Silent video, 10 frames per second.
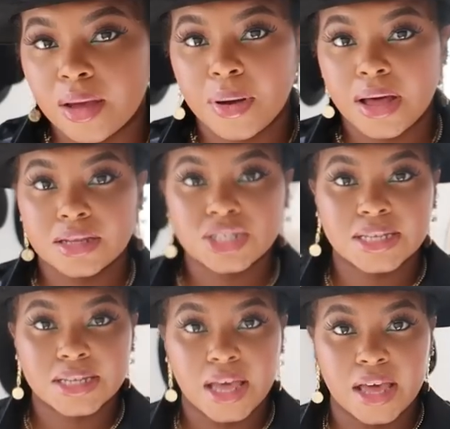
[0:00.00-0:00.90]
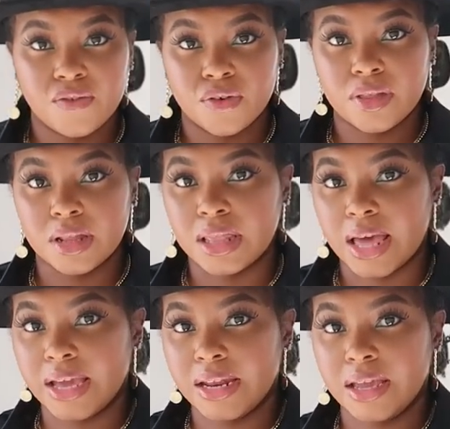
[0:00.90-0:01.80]
I apologize ahead for the
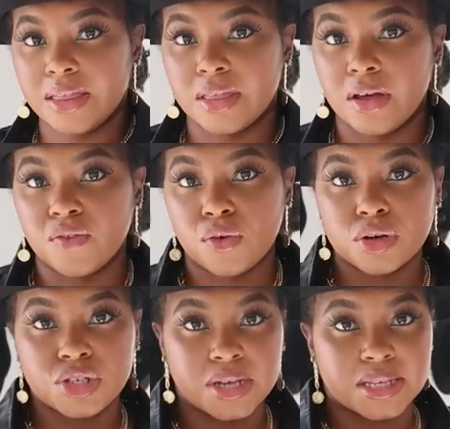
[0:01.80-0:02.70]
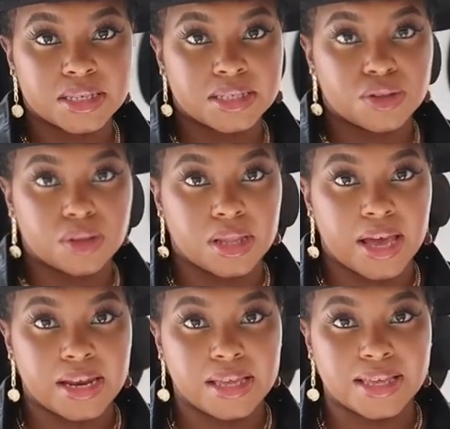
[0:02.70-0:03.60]
lighting. Of course, you guys can tell the
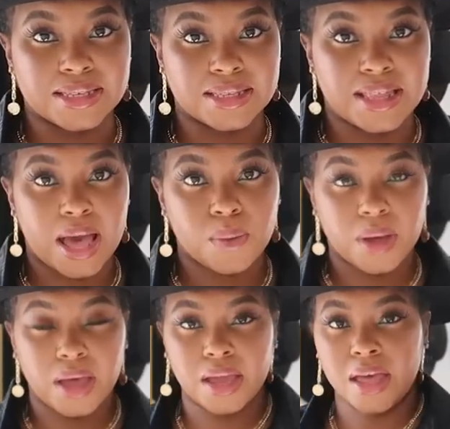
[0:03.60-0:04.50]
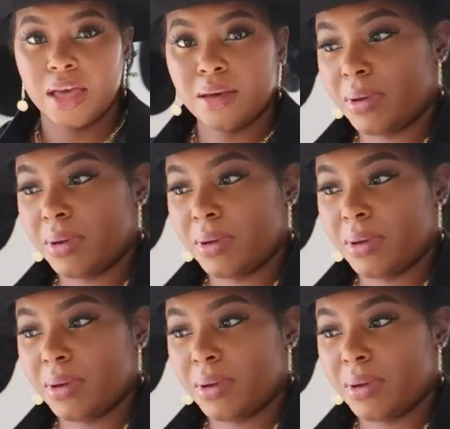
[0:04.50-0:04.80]
lighting is that way.